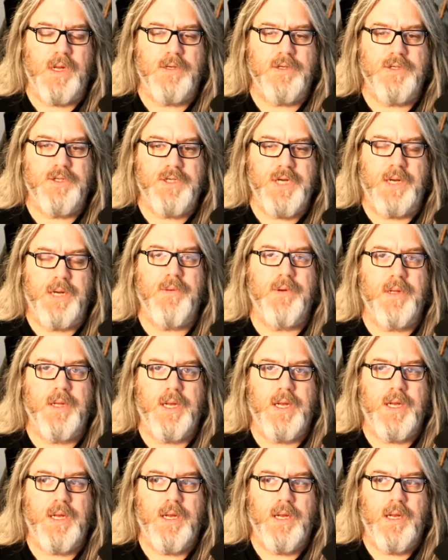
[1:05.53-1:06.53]

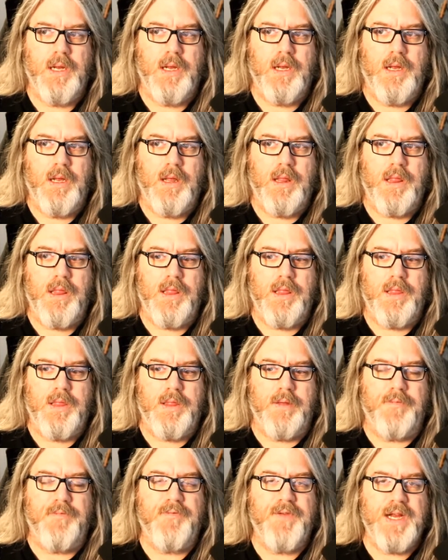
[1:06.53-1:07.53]
generally
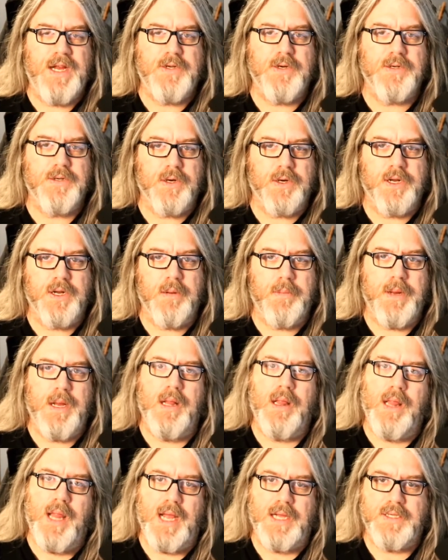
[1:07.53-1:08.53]
the features are going to be
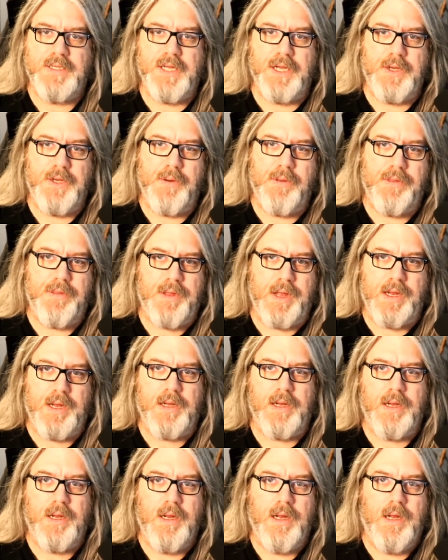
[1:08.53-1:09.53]
less than you
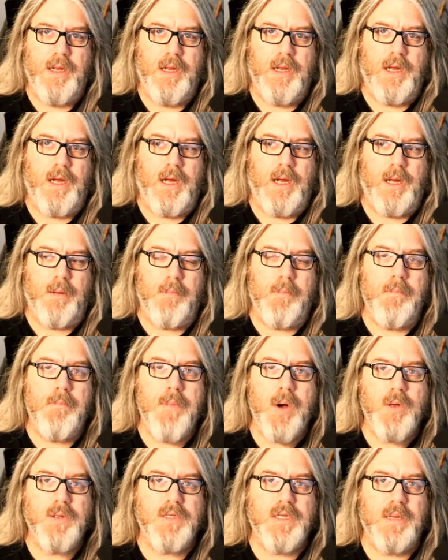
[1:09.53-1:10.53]
think. Um,
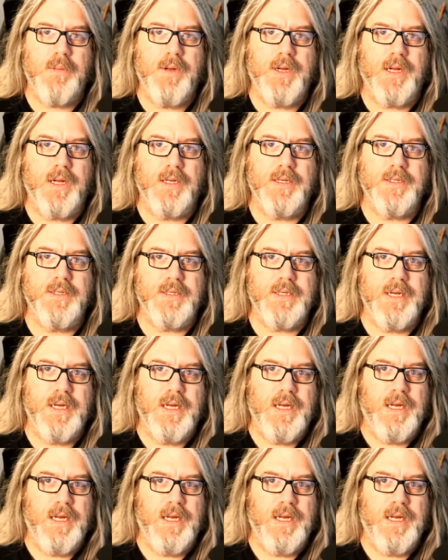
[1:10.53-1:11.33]
mostly because,